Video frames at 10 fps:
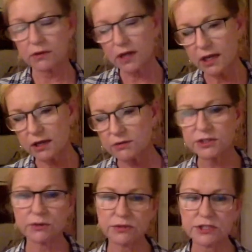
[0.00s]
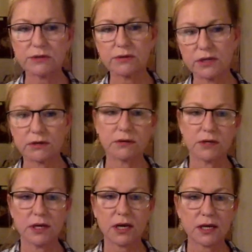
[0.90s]
Okay, here's so-and-so here.
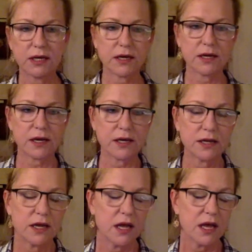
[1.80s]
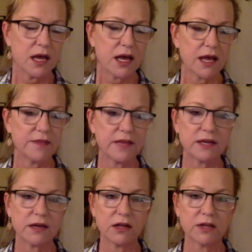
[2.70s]
Hi, hi, hi. And
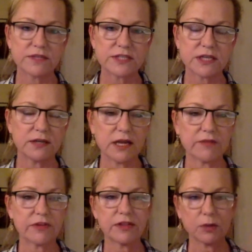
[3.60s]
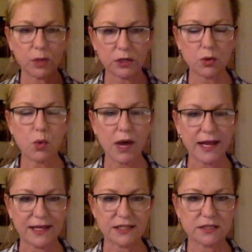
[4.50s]
then all of a sudden, everything went
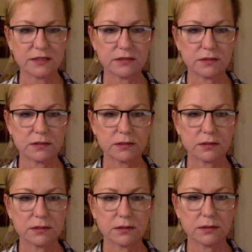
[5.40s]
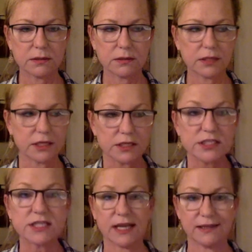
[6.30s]
quiet, like
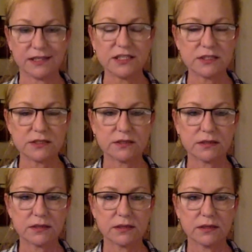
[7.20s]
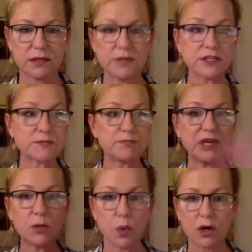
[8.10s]
silent, in this
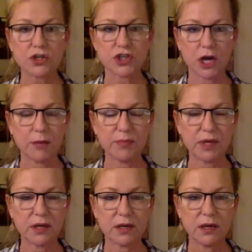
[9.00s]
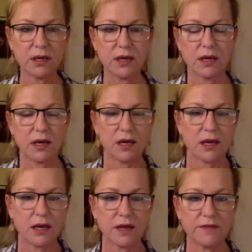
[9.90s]
big workshop.
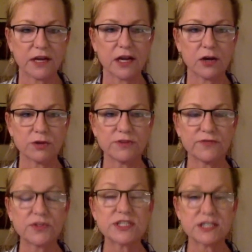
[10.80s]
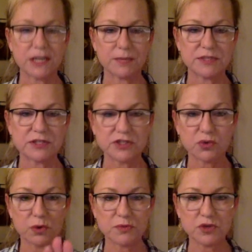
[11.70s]
And then I heard the footsteps, the
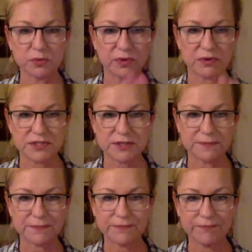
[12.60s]
stormtroopers.